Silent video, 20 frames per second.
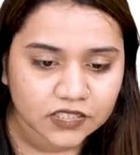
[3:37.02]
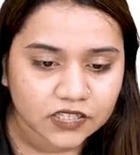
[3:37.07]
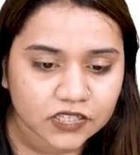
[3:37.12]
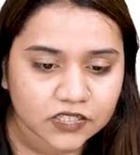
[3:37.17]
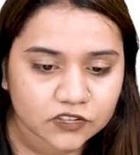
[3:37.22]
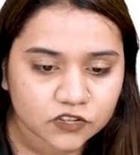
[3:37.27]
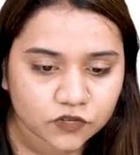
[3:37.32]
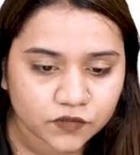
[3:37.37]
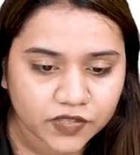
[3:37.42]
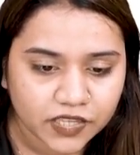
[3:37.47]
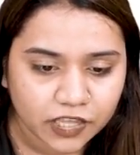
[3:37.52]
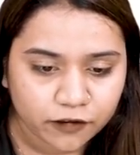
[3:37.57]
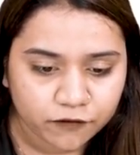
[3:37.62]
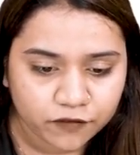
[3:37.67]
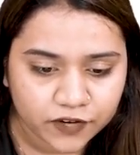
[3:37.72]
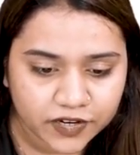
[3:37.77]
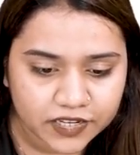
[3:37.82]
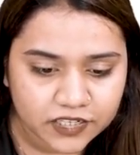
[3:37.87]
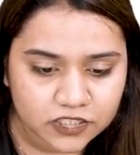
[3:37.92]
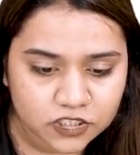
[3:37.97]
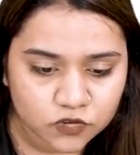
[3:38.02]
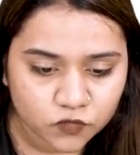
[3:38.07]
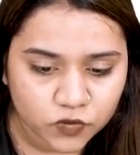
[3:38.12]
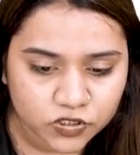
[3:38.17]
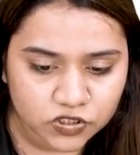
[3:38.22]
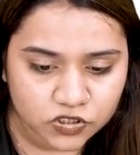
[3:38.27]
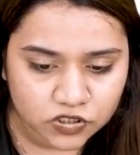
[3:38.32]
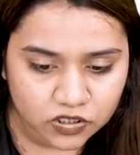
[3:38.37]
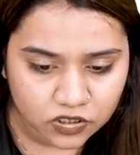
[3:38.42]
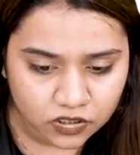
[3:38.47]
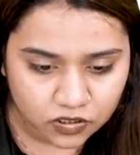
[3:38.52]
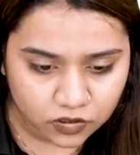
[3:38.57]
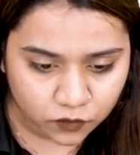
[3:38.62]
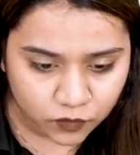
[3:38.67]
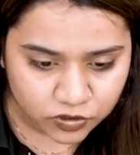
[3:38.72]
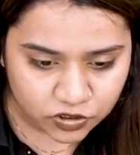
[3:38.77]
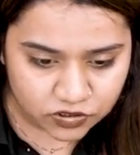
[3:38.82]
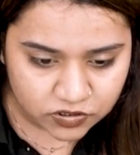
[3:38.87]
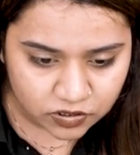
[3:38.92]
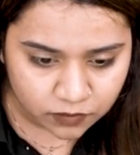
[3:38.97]
So we have rest, which
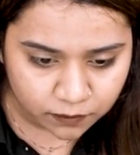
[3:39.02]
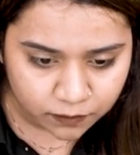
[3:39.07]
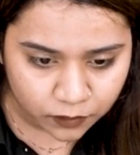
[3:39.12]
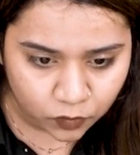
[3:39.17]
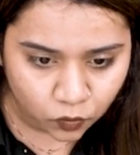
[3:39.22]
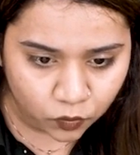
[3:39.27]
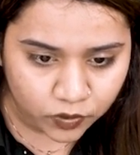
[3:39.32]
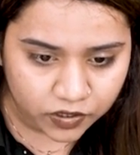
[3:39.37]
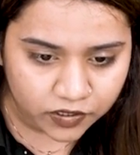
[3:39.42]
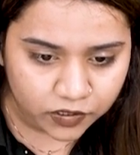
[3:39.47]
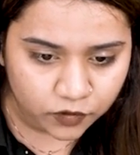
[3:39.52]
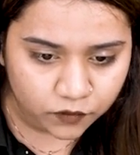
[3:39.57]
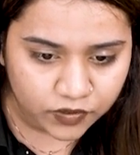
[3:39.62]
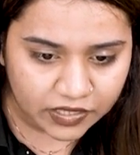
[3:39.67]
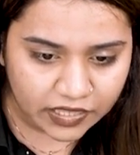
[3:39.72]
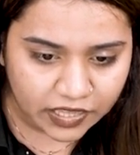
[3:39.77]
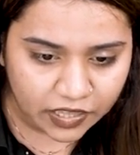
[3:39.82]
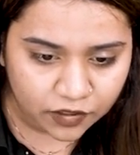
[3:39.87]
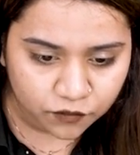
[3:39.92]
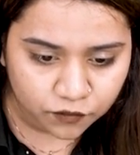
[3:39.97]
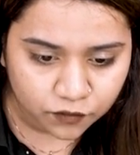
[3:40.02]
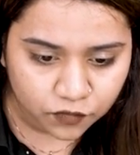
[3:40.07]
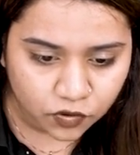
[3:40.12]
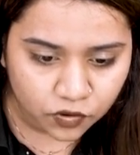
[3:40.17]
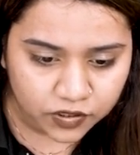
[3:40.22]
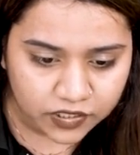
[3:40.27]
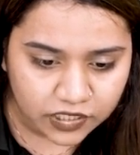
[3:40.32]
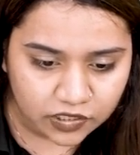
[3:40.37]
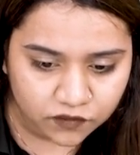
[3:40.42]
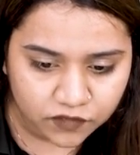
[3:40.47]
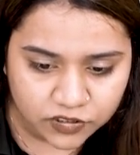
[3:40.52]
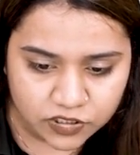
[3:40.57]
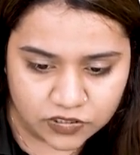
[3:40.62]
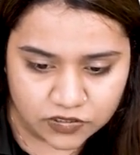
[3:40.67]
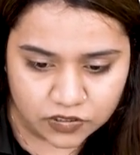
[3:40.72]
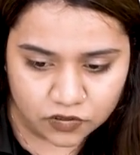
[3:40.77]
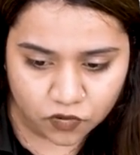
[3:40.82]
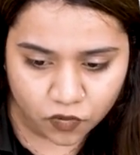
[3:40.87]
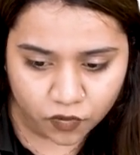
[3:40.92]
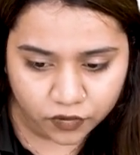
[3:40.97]
is in blue color. We have walking, which is
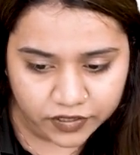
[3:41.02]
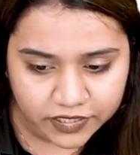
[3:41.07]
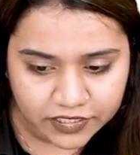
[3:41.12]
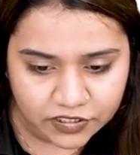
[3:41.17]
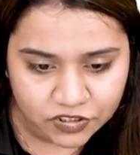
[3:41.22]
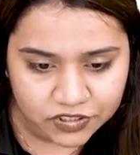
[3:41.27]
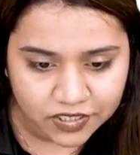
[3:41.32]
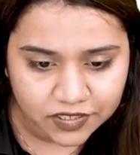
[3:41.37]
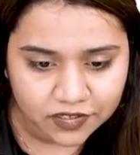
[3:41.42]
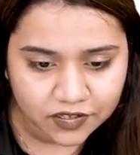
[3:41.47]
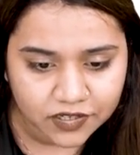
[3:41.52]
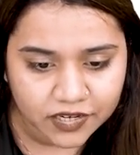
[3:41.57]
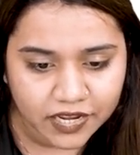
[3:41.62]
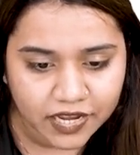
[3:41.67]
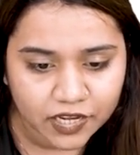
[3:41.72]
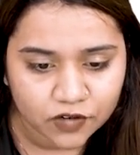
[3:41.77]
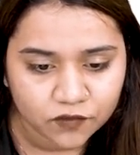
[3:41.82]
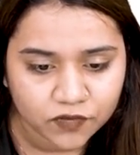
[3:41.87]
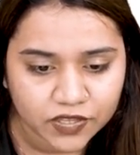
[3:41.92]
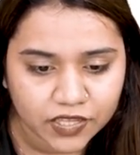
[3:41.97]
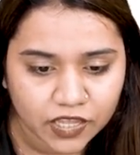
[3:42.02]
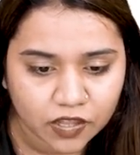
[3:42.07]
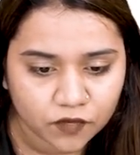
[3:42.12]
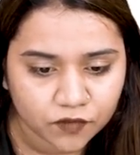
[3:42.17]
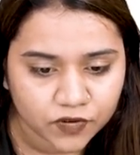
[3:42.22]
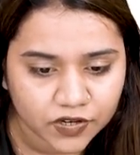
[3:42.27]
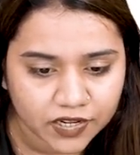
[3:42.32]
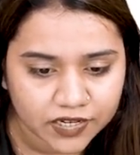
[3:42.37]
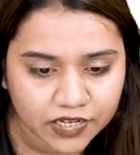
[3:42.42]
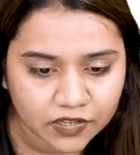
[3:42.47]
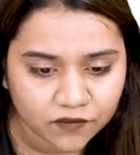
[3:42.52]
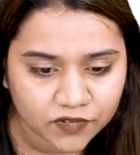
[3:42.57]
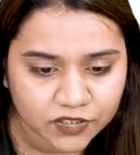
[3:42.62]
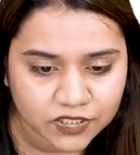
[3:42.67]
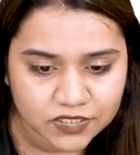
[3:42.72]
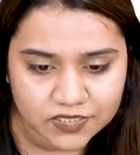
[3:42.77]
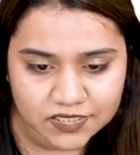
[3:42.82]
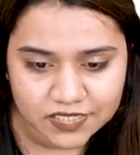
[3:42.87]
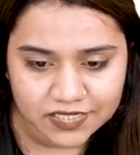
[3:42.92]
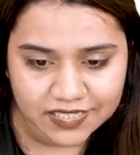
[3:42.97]
in orange color. And we have running, which
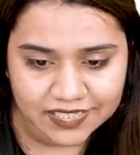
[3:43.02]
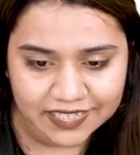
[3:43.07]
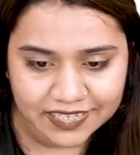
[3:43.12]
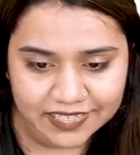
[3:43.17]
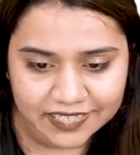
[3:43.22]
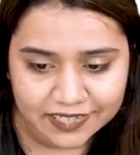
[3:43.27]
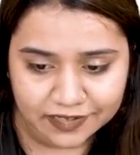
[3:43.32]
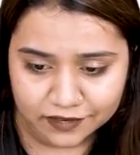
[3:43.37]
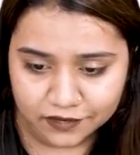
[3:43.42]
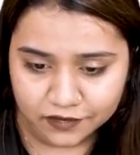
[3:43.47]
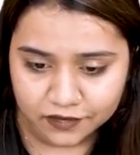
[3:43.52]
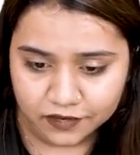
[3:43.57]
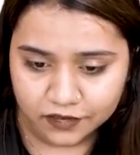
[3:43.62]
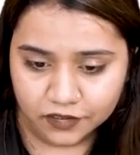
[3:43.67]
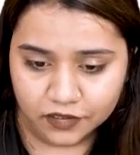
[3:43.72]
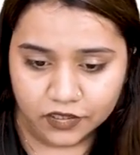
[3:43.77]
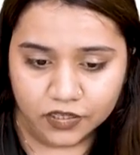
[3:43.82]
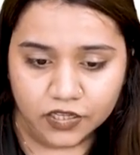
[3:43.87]
is in green color.